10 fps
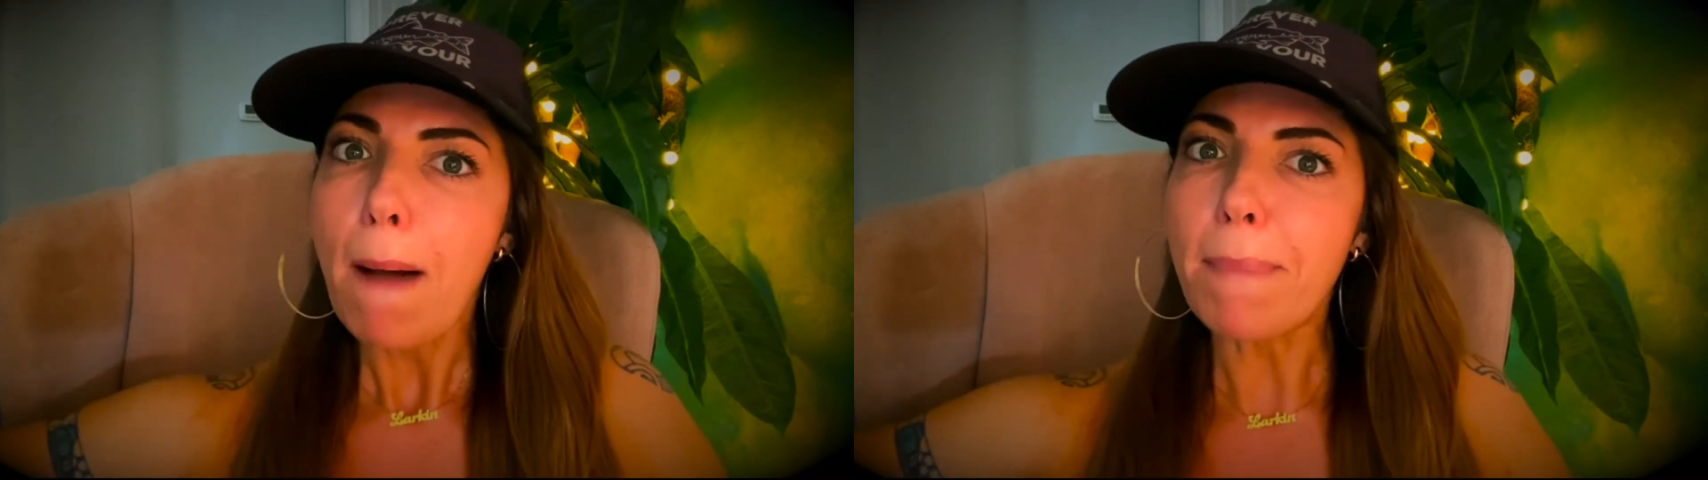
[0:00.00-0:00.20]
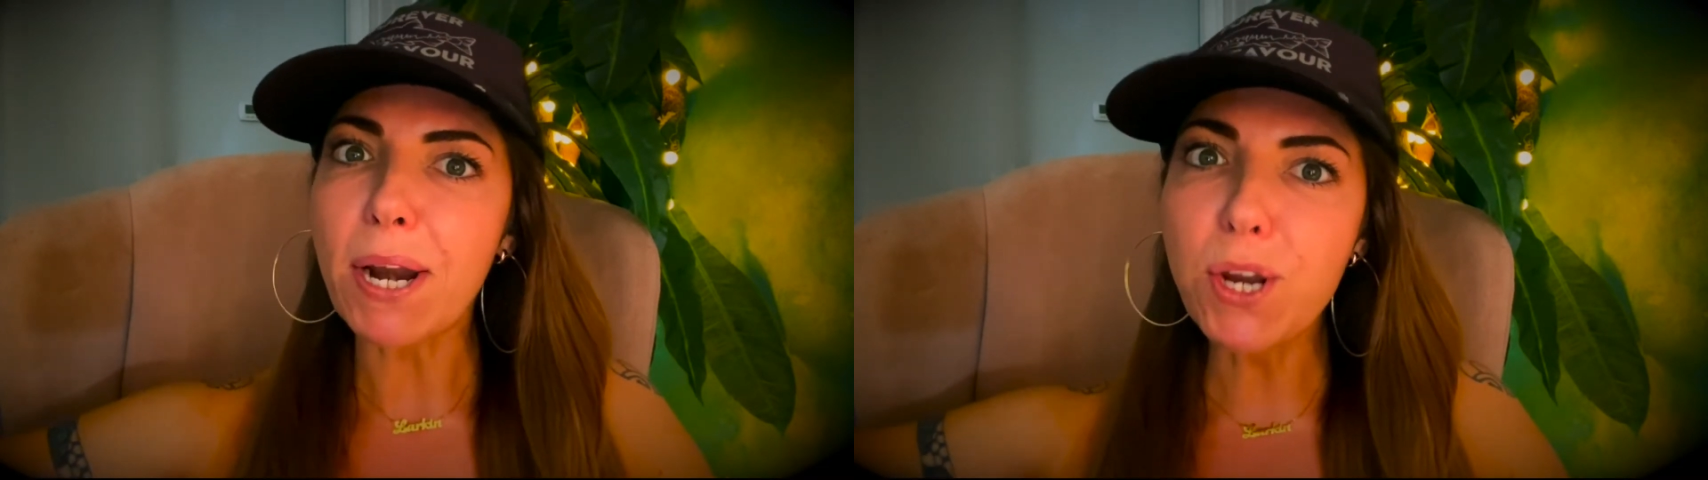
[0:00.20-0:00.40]

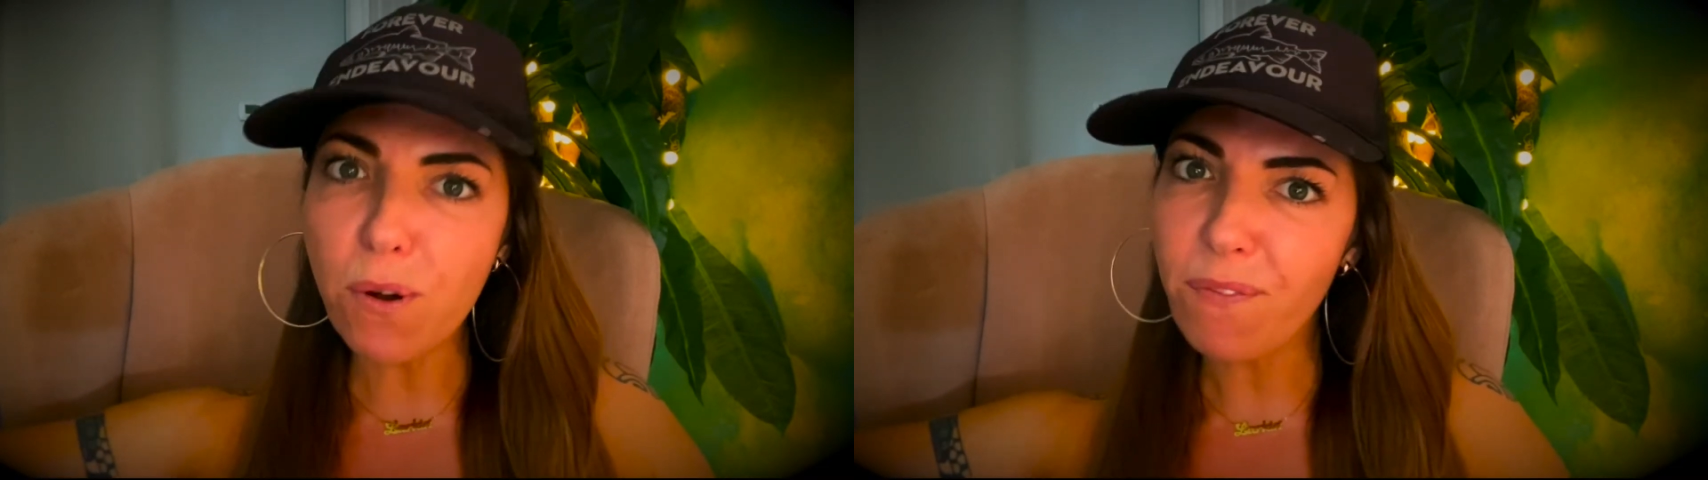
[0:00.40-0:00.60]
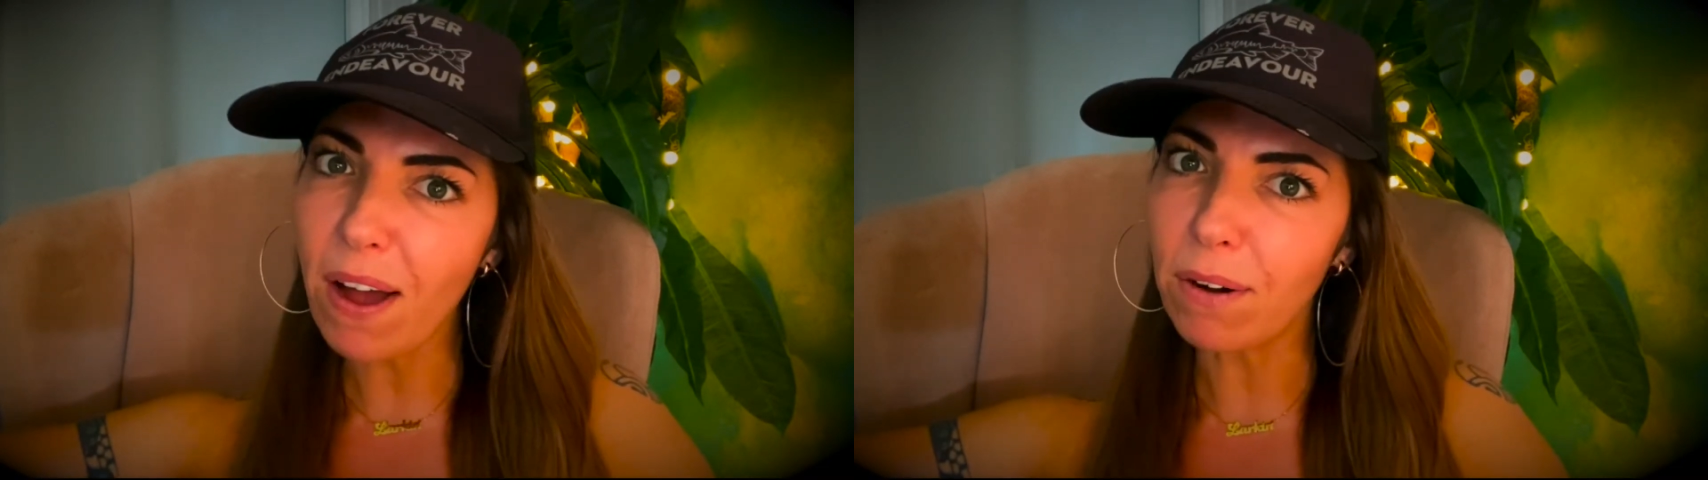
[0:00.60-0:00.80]
my
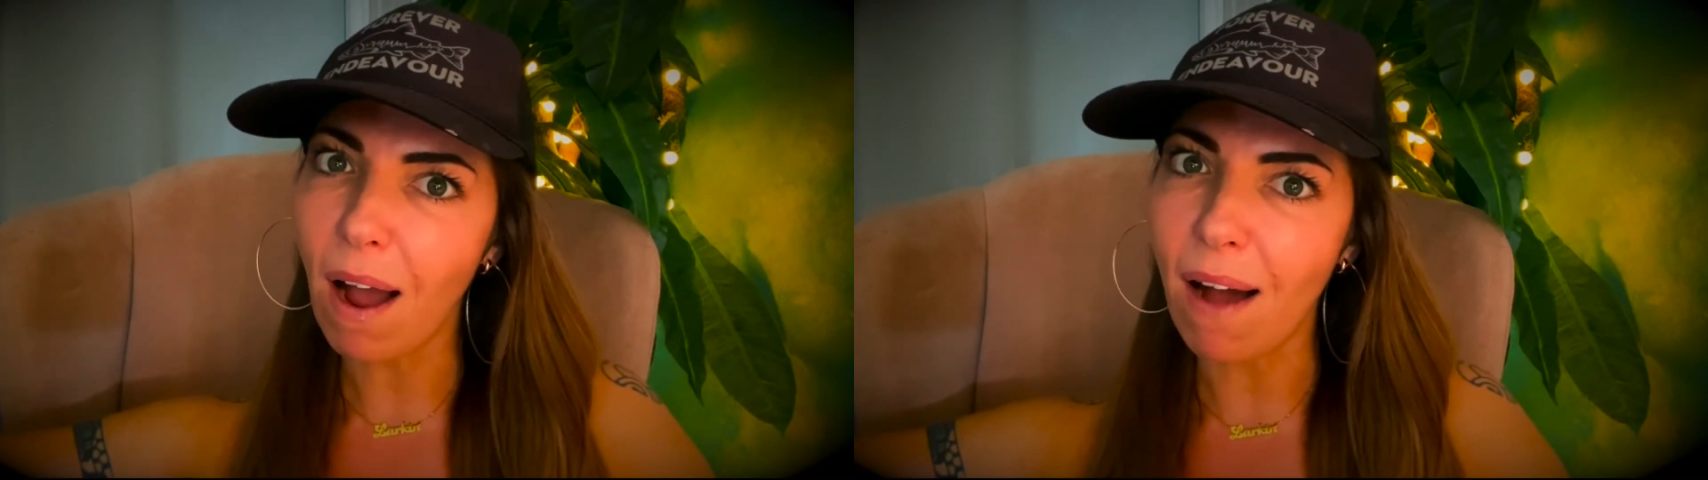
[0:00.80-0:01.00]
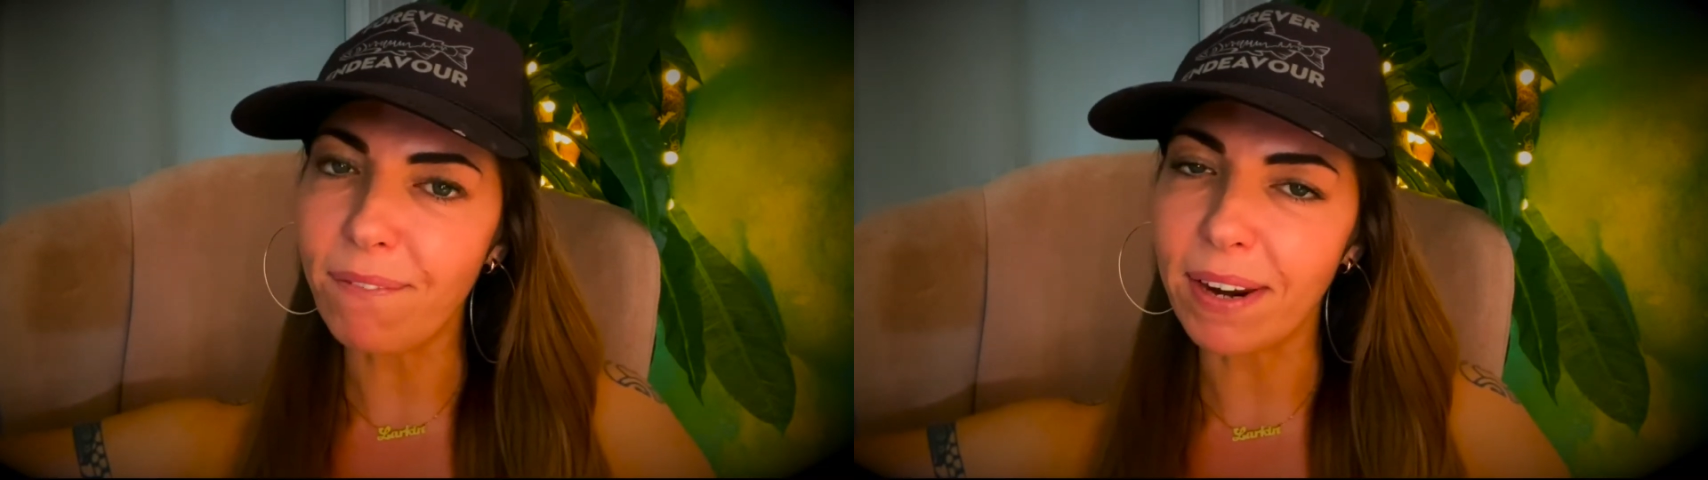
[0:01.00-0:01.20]
newfound
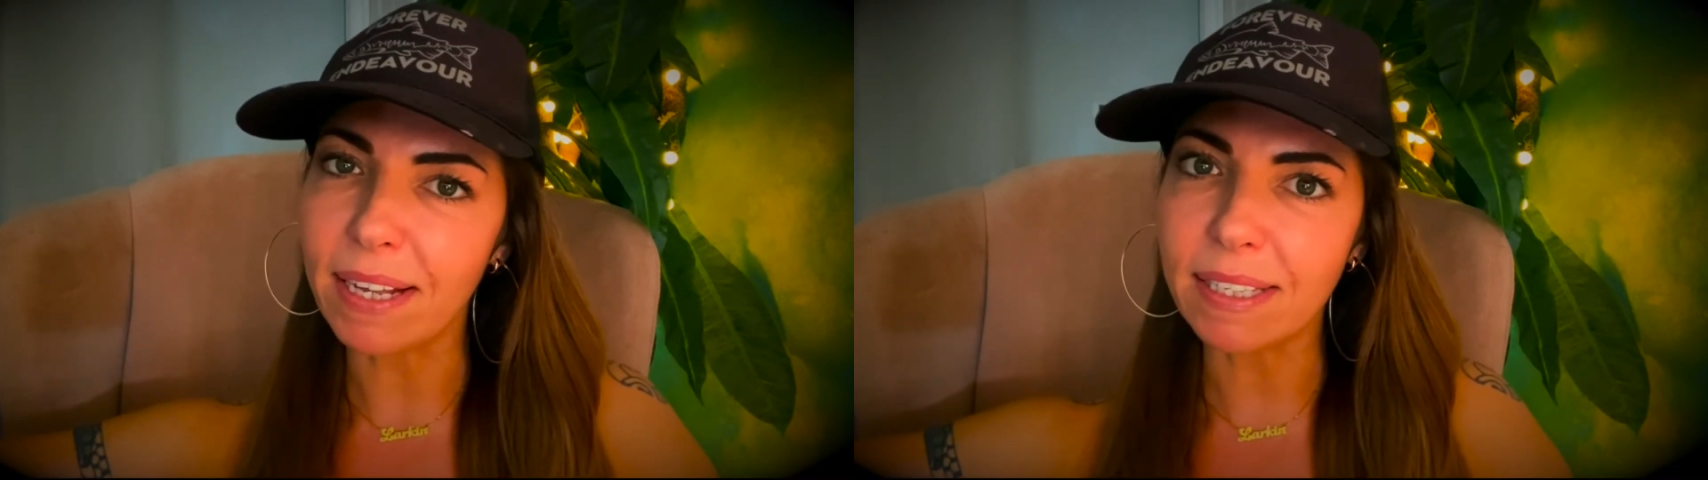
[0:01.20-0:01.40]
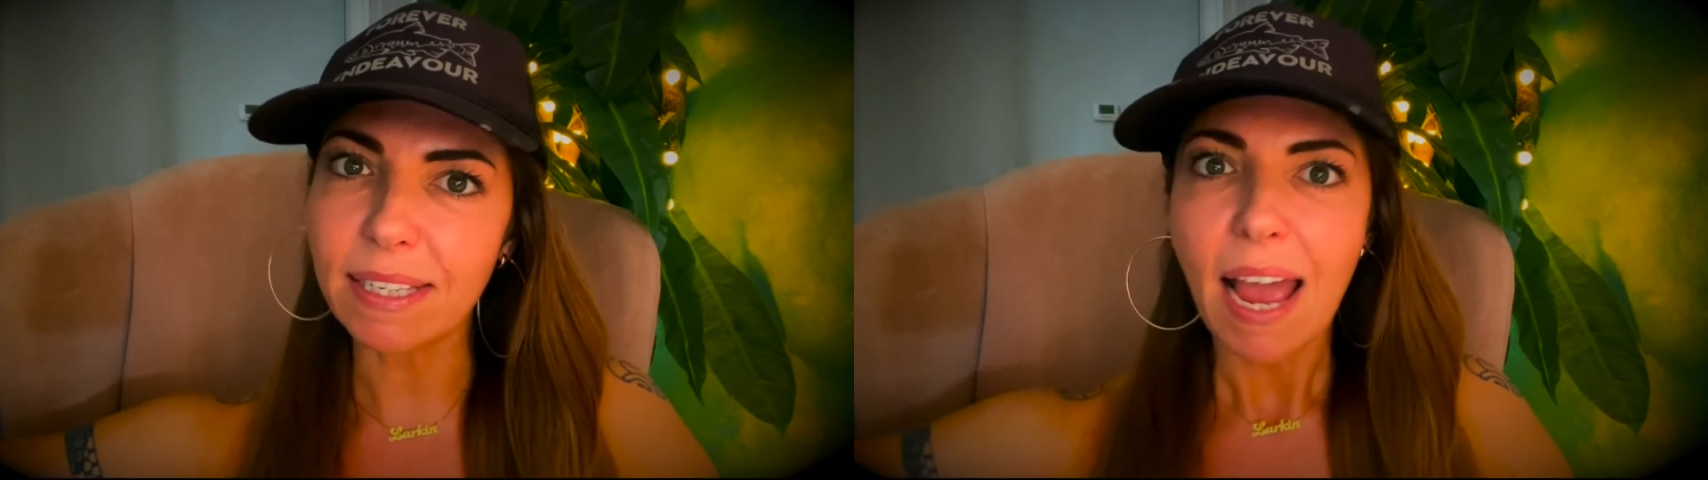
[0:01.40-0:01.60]

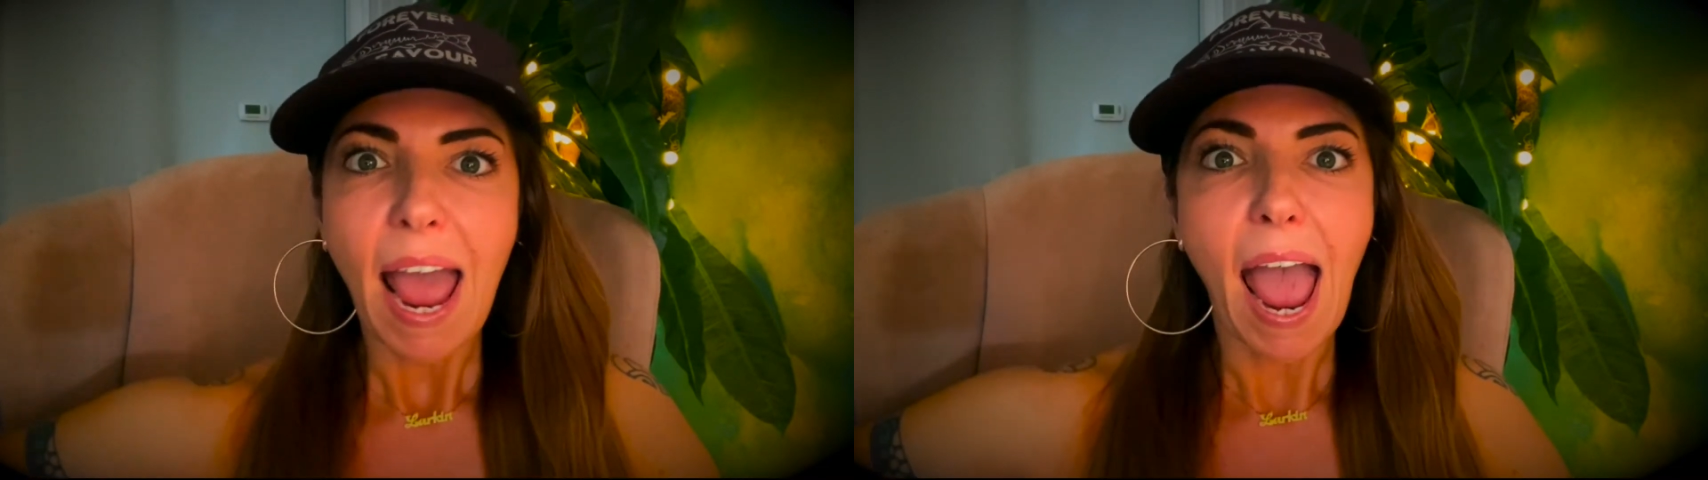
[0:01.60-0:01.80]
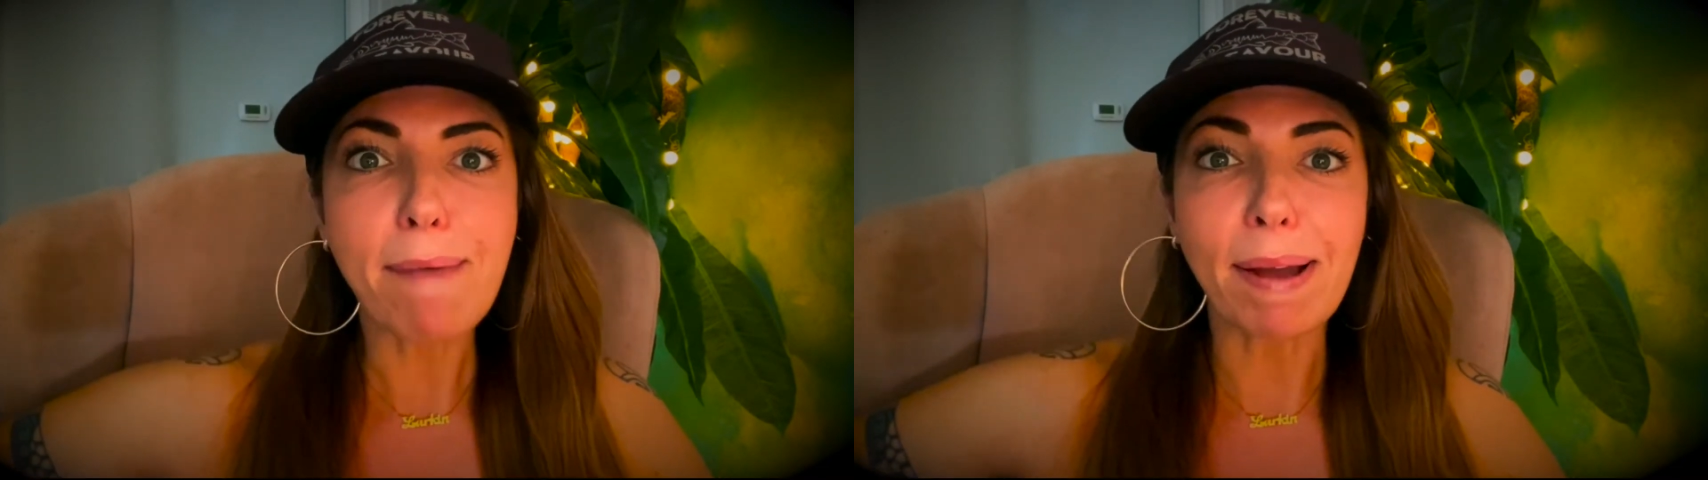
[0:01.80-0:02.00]
confidence,
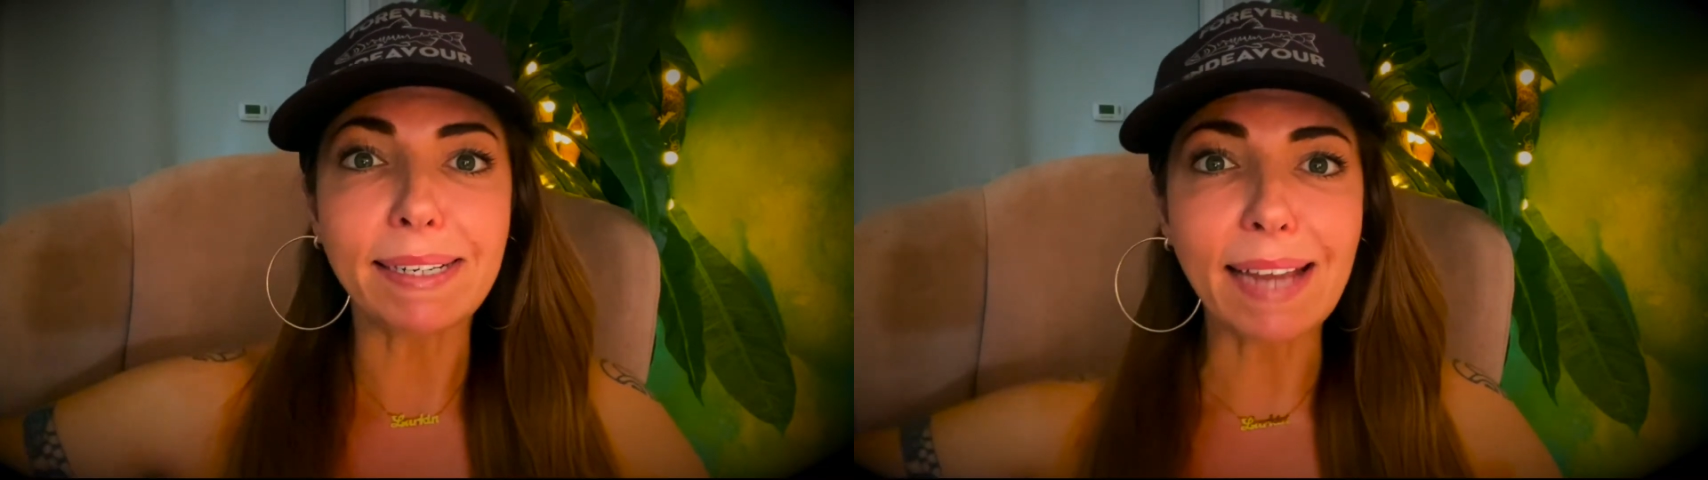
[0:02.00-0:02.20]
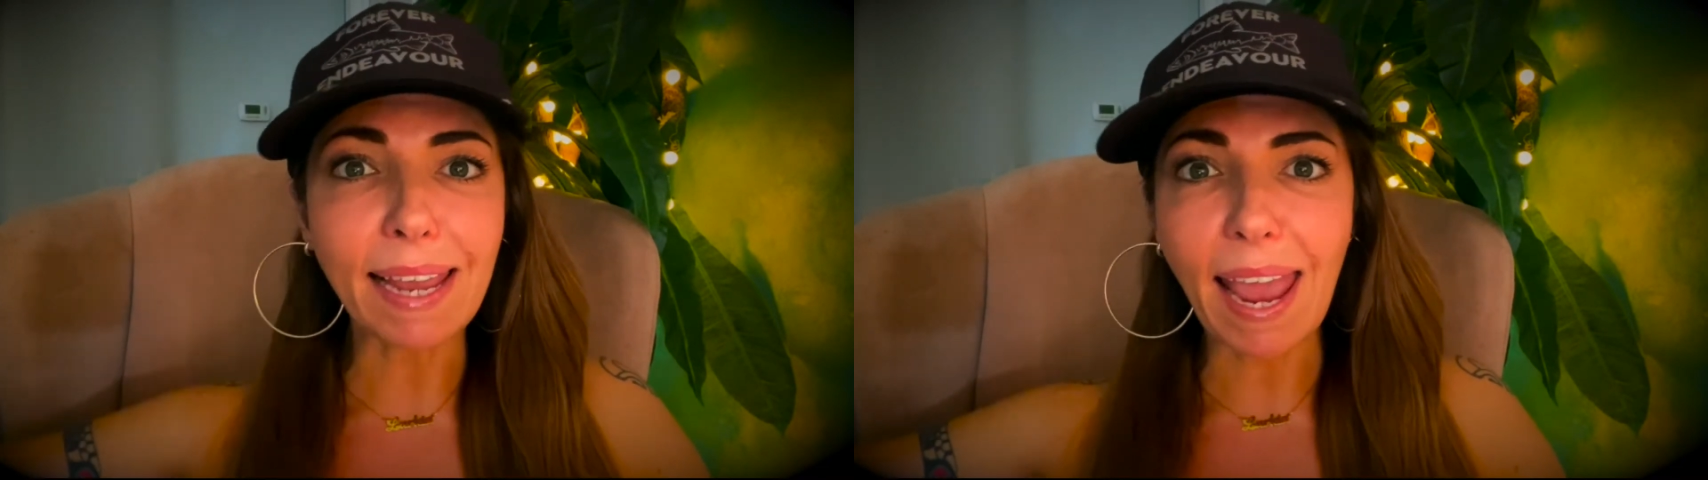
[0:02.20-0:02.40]
and my
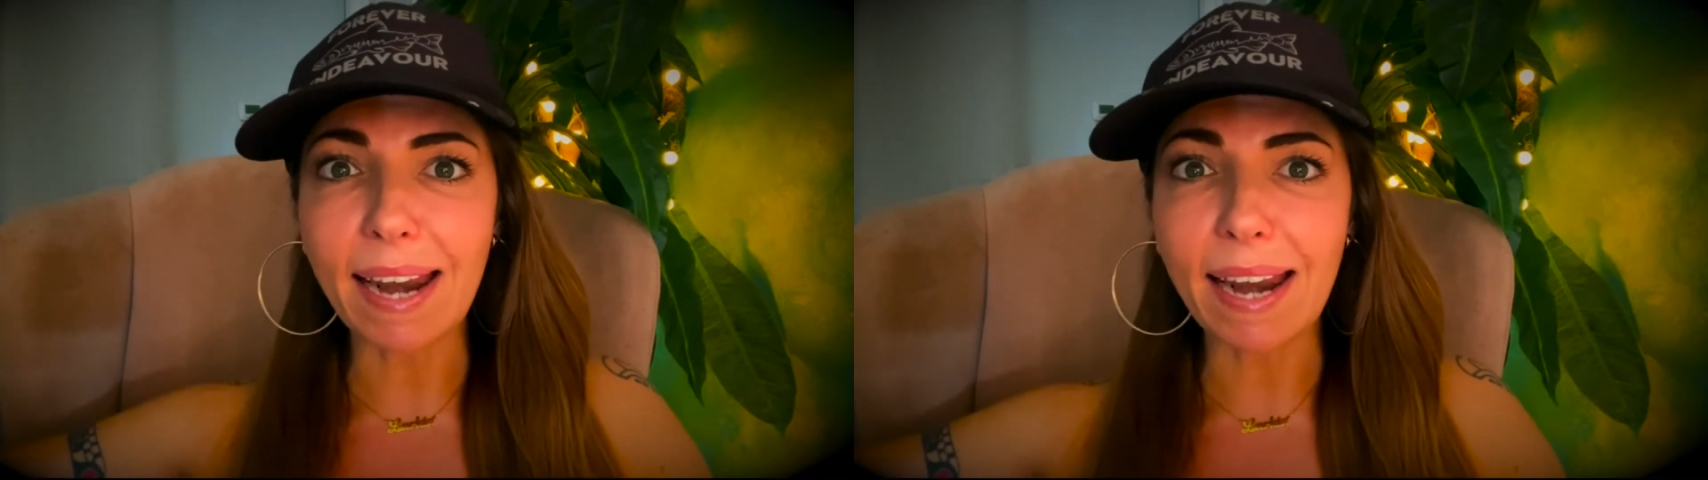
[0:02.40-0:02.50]
deckhand